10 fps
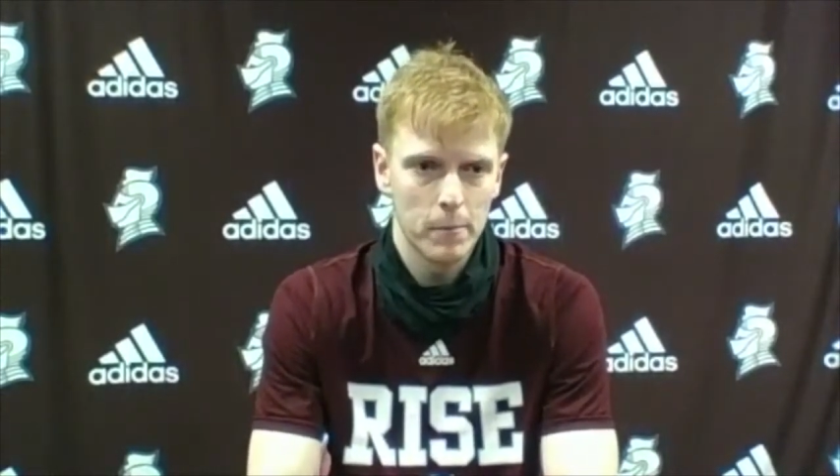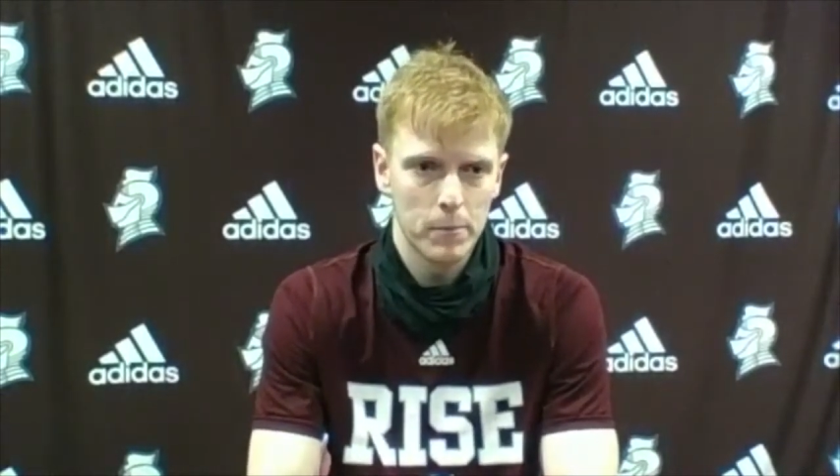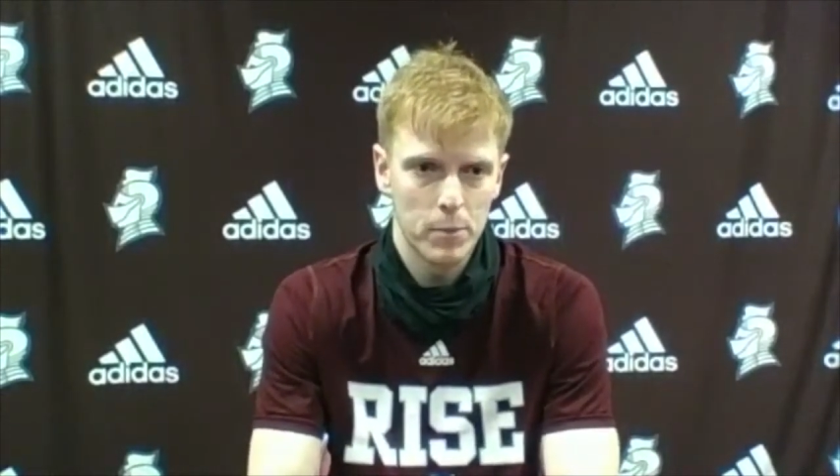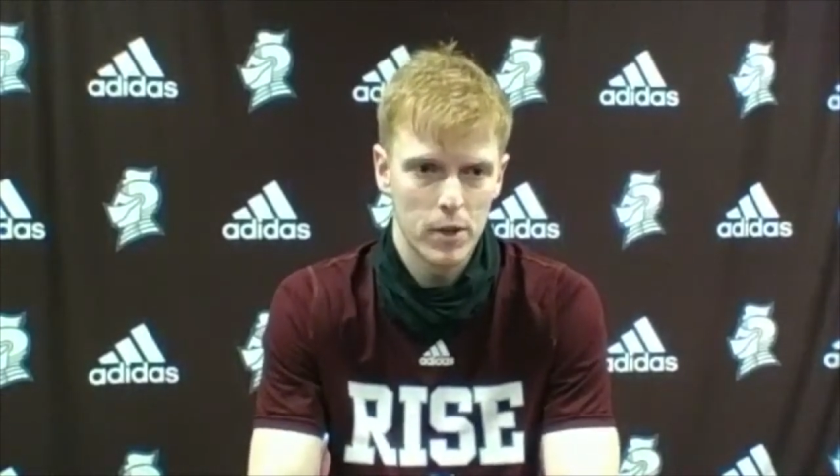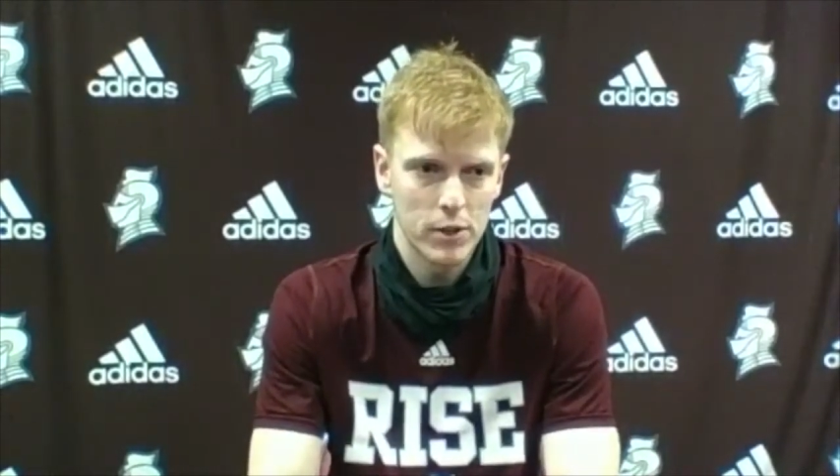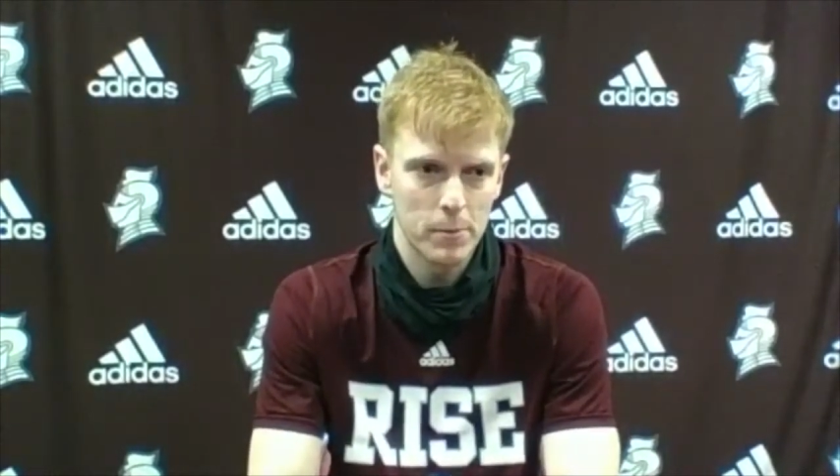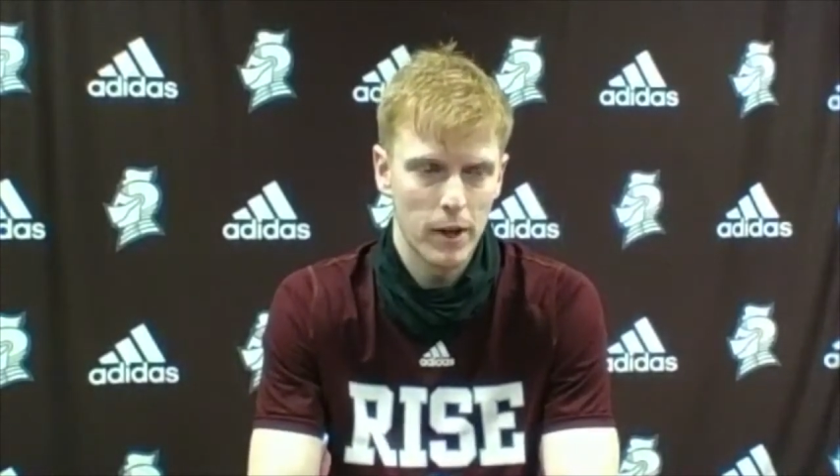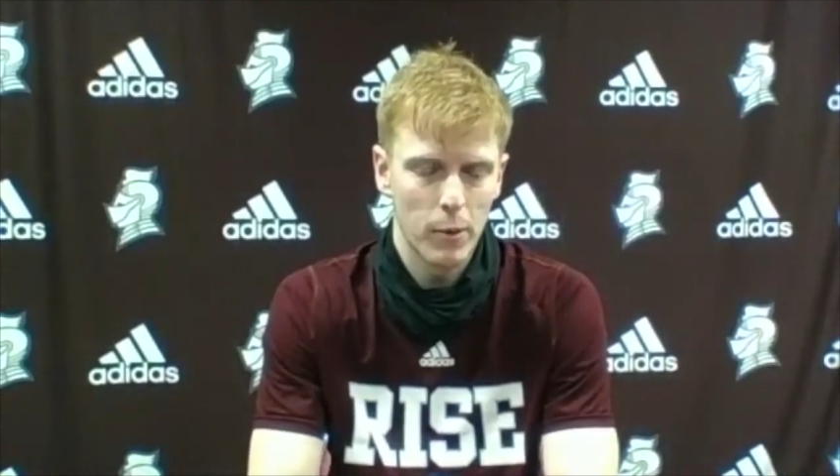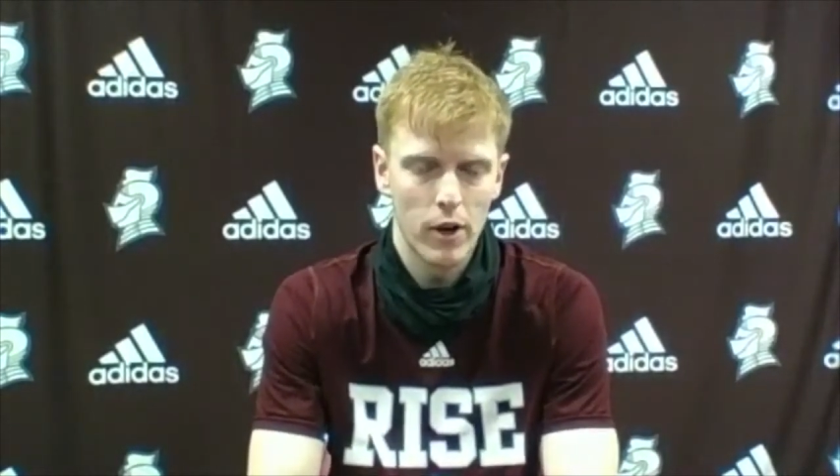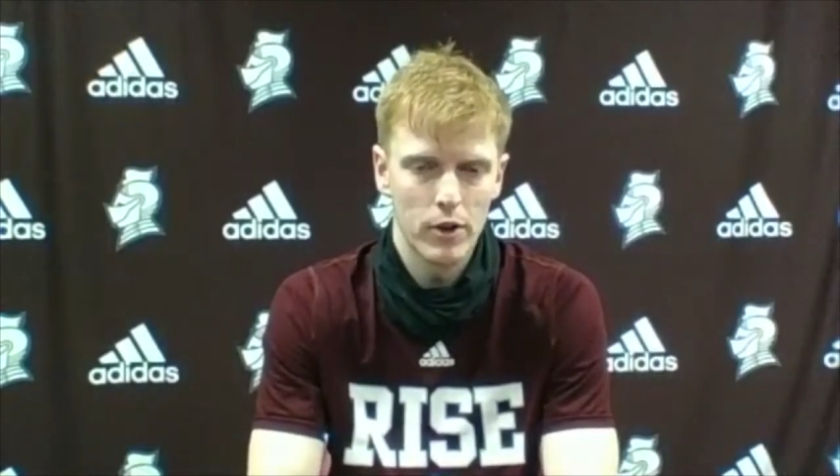especially play
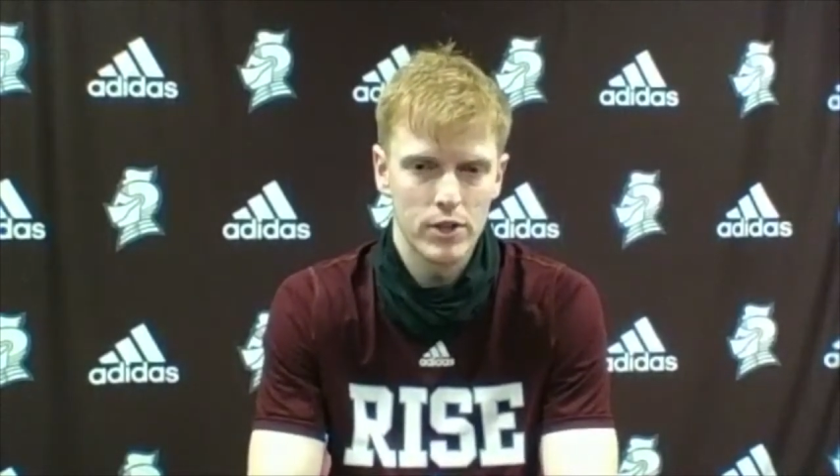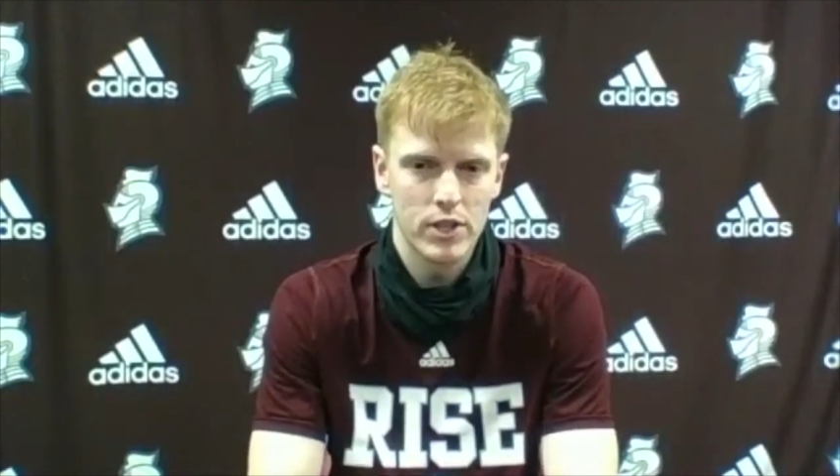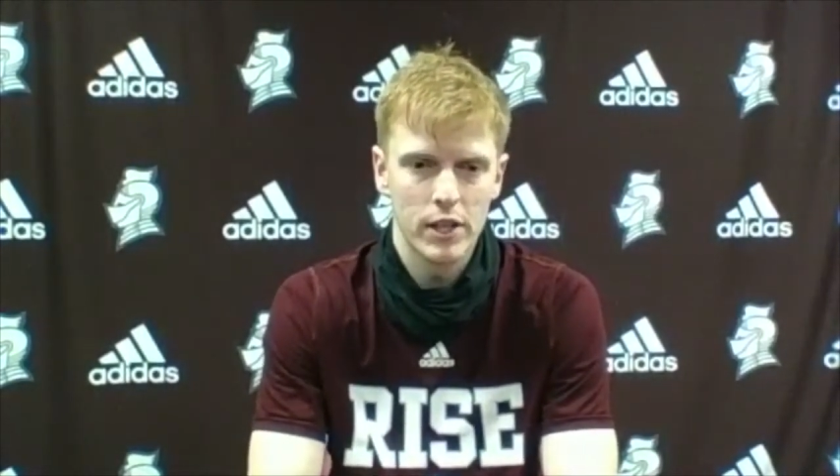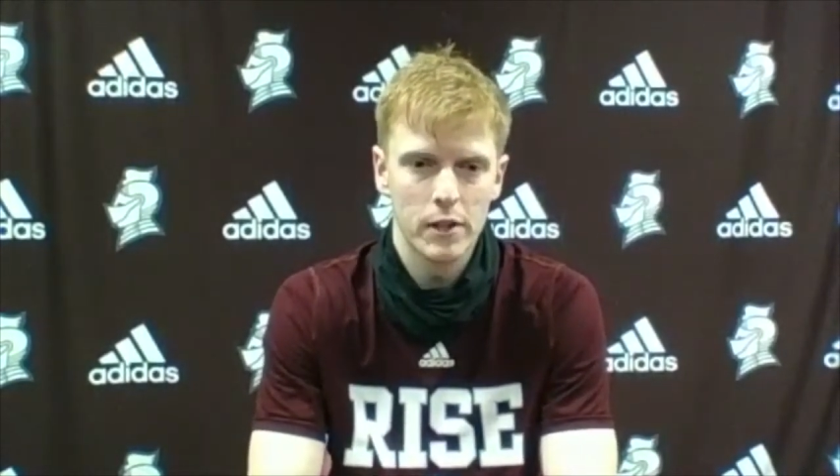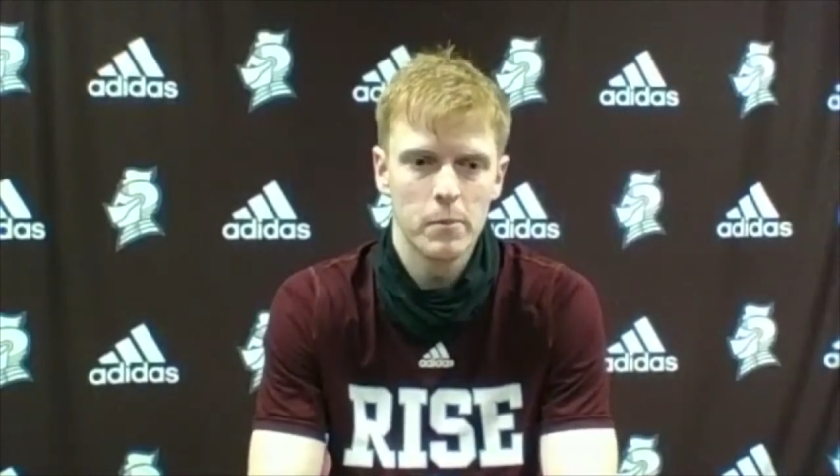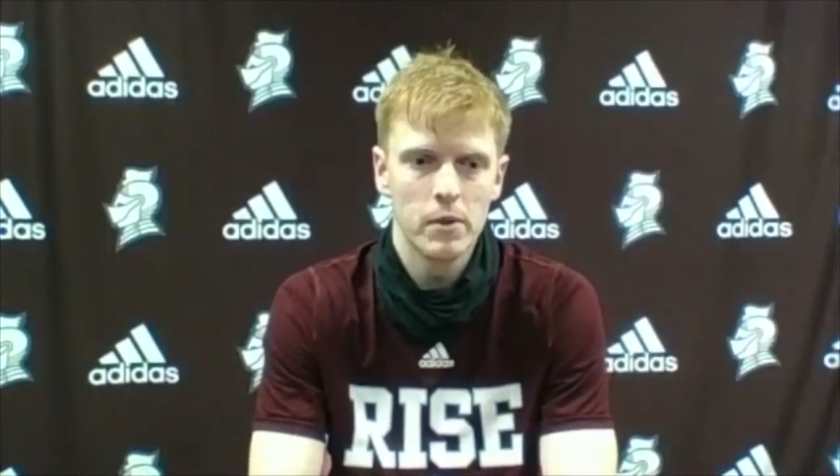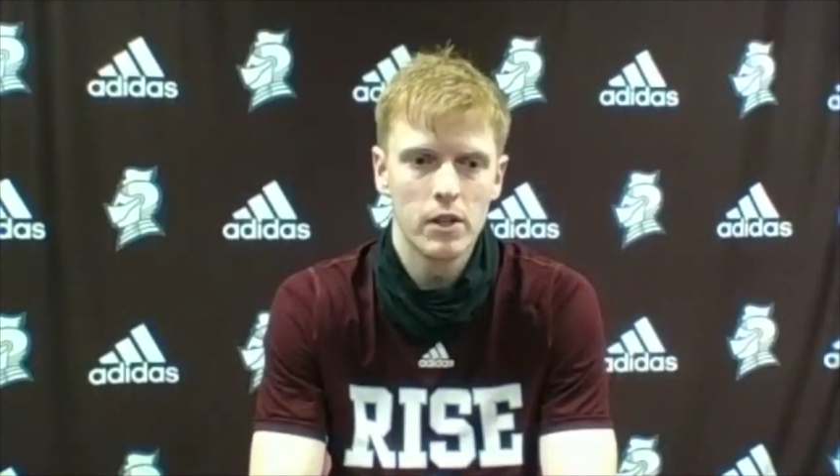well as a team